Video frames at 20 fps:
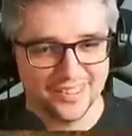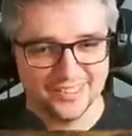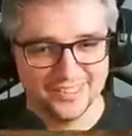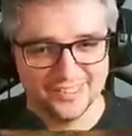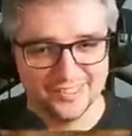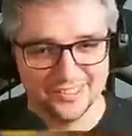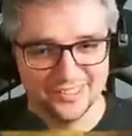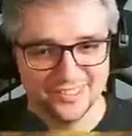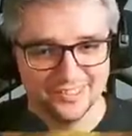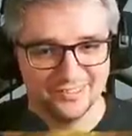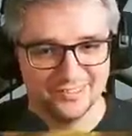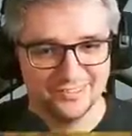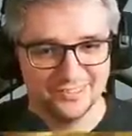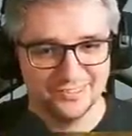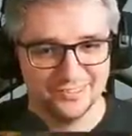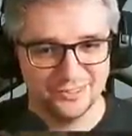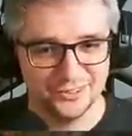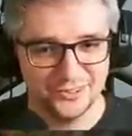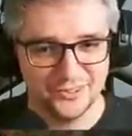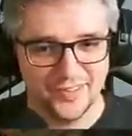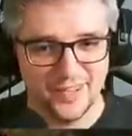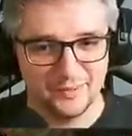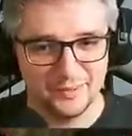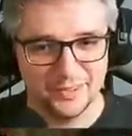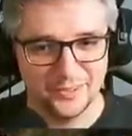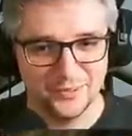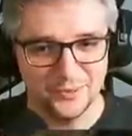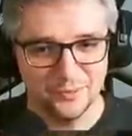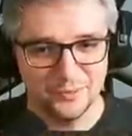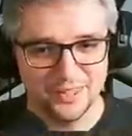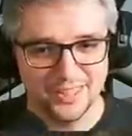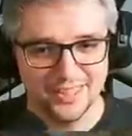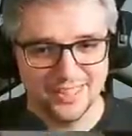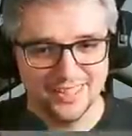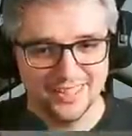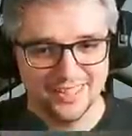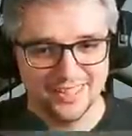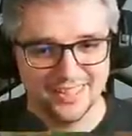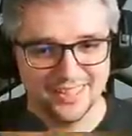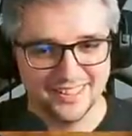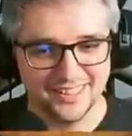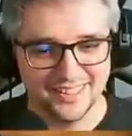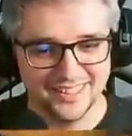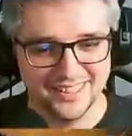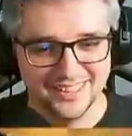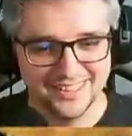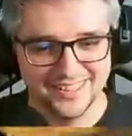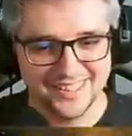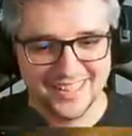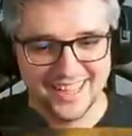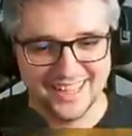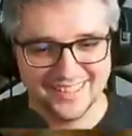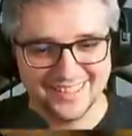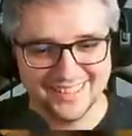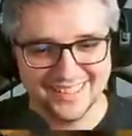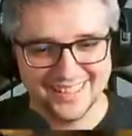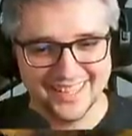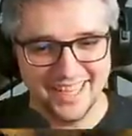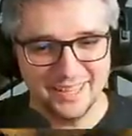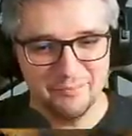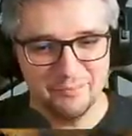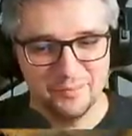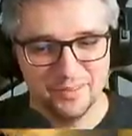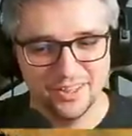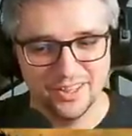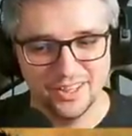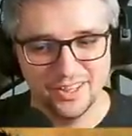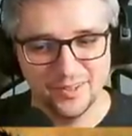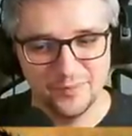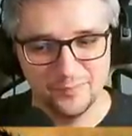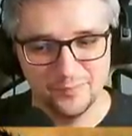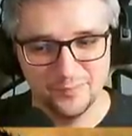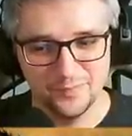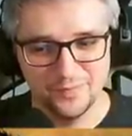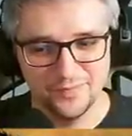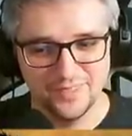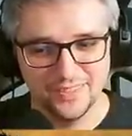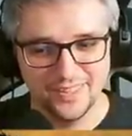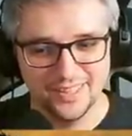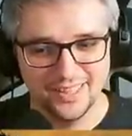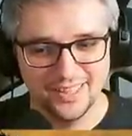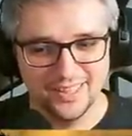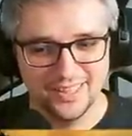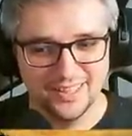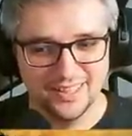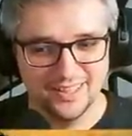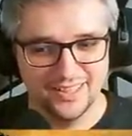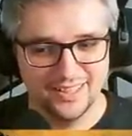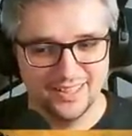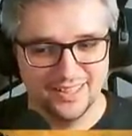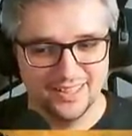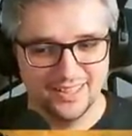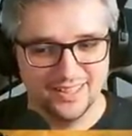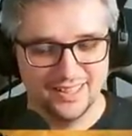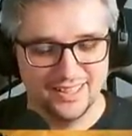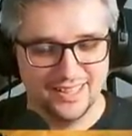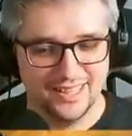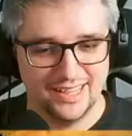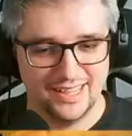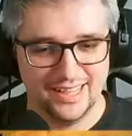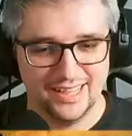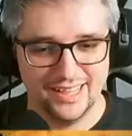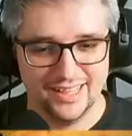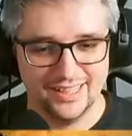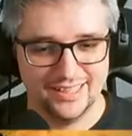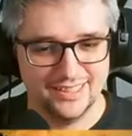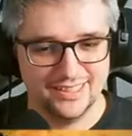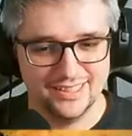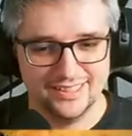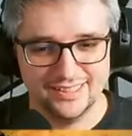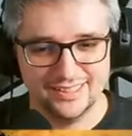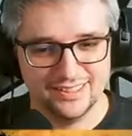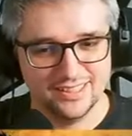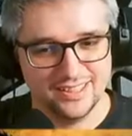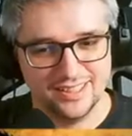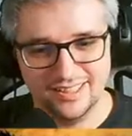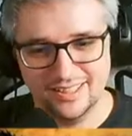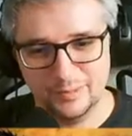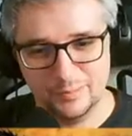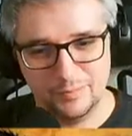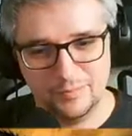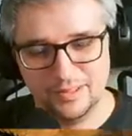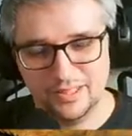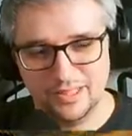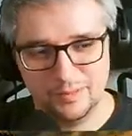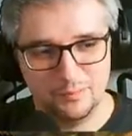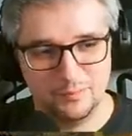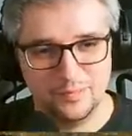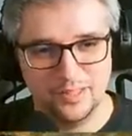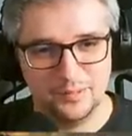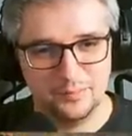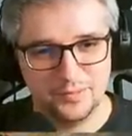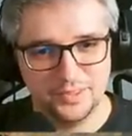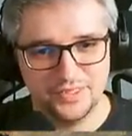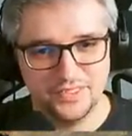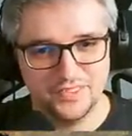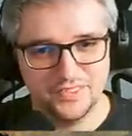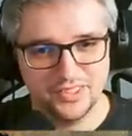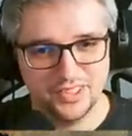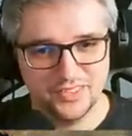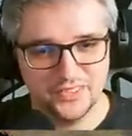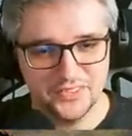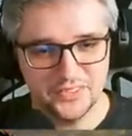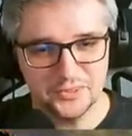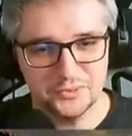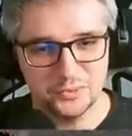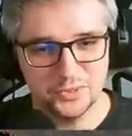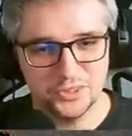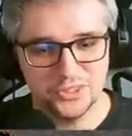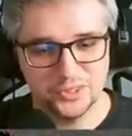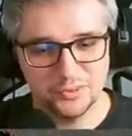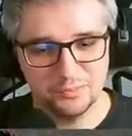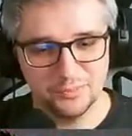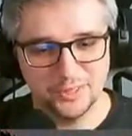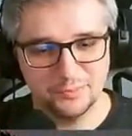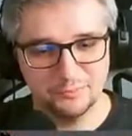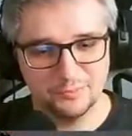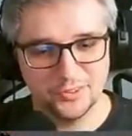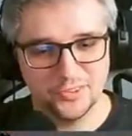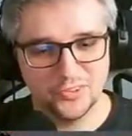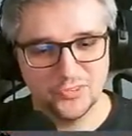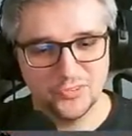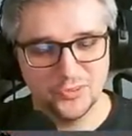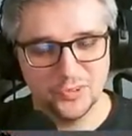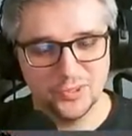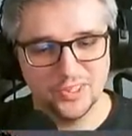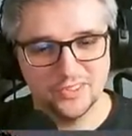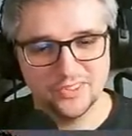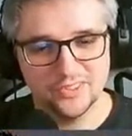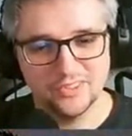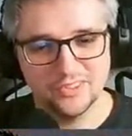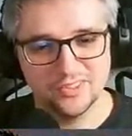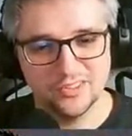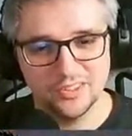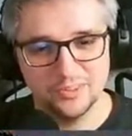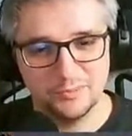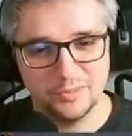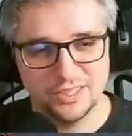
XR, if, if you're typing to me in, in guild chat in-game. Um, I I'm I'm I'm a disaster with jumping puzzles, so this is gonna